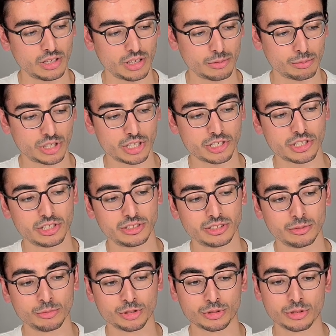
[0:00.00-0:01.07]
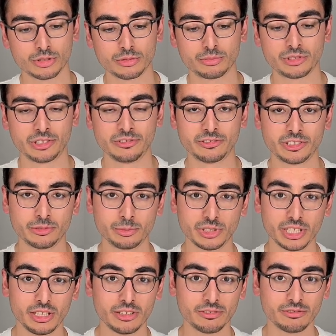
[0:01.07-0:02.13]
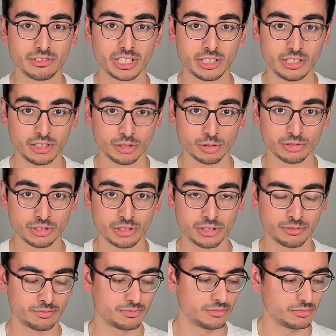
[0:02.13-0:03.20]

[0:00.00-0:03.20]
a brush DC motor preferably with an encoder,